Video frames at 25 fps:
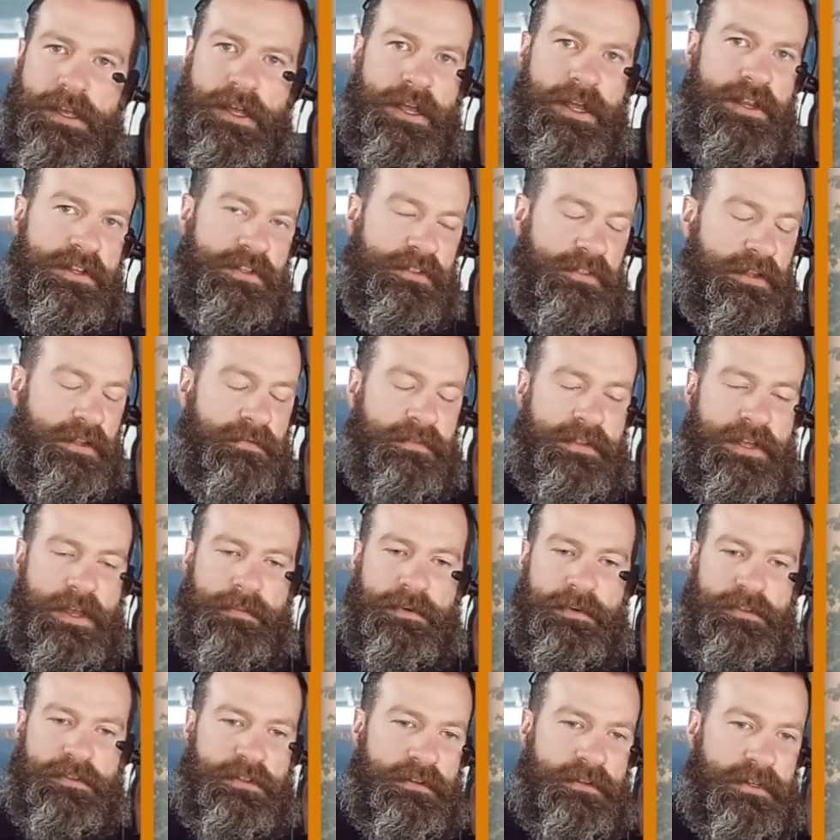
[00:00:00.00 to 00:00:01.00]
I just love the
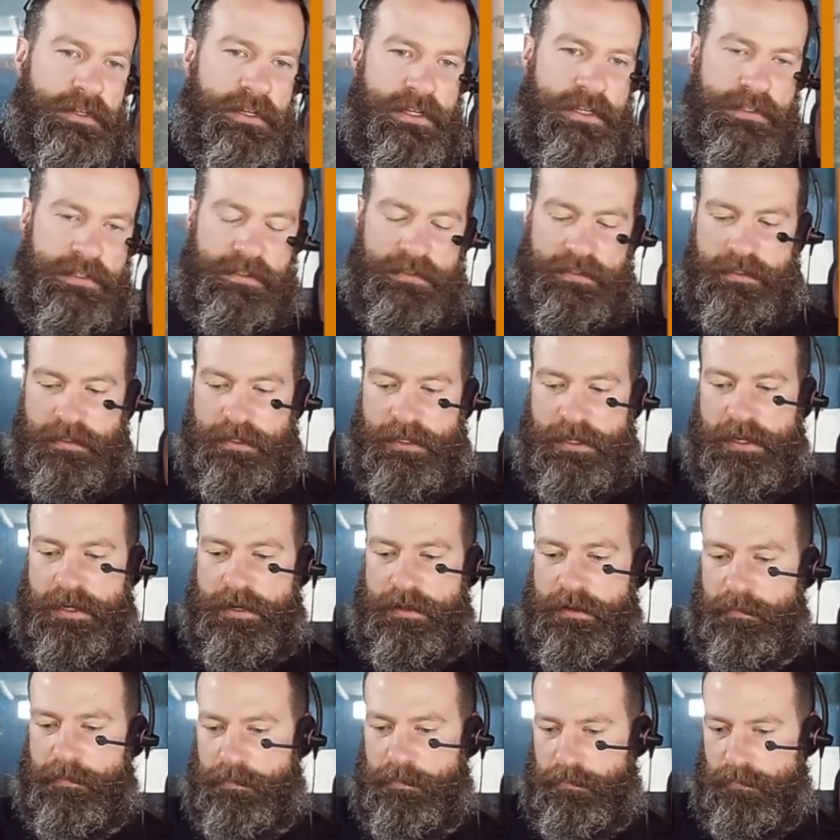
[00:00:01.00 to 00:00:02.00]
opportunities to kind
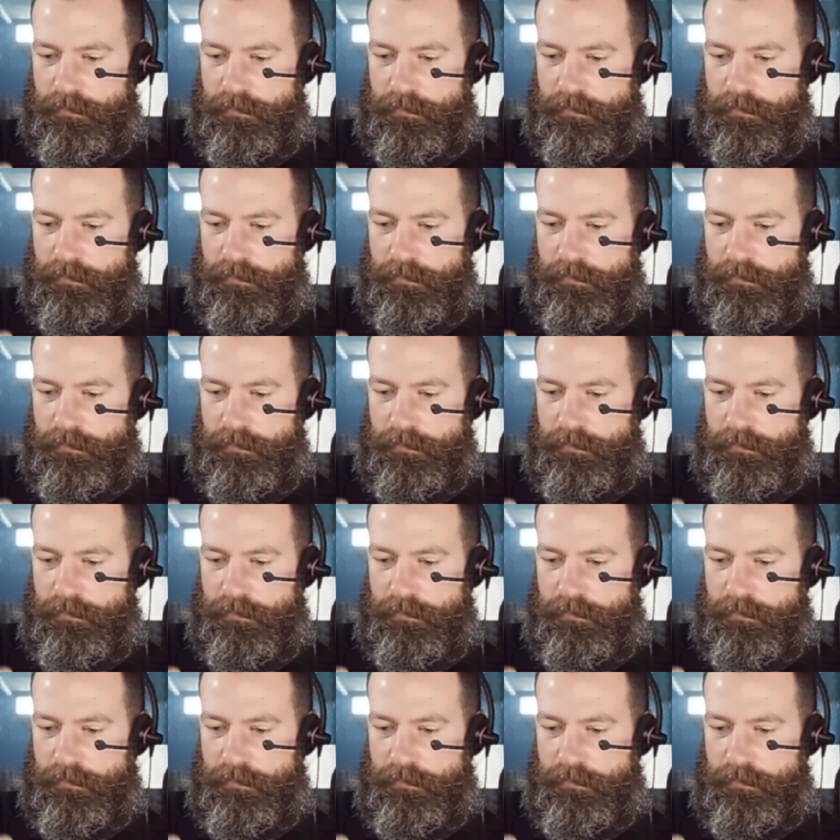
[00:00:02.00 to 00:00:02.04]
of